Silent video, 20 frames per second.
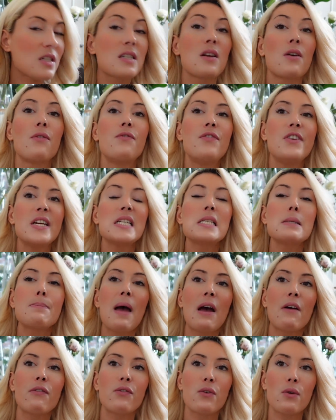So this
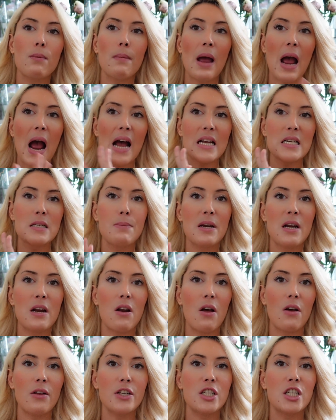perfume has been
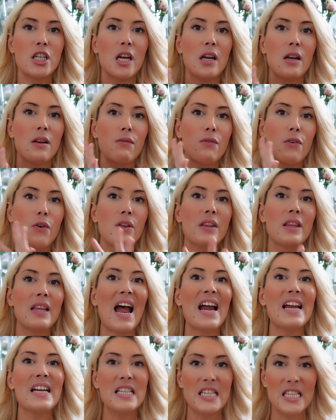launched in the
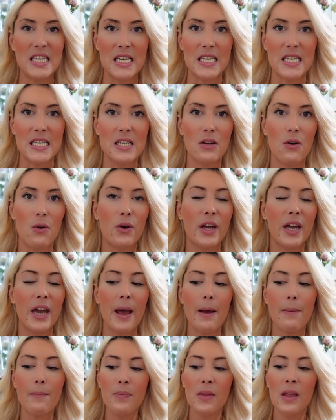90s,
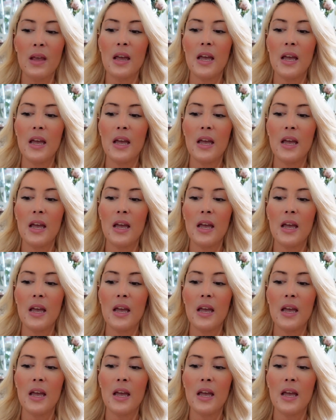okay?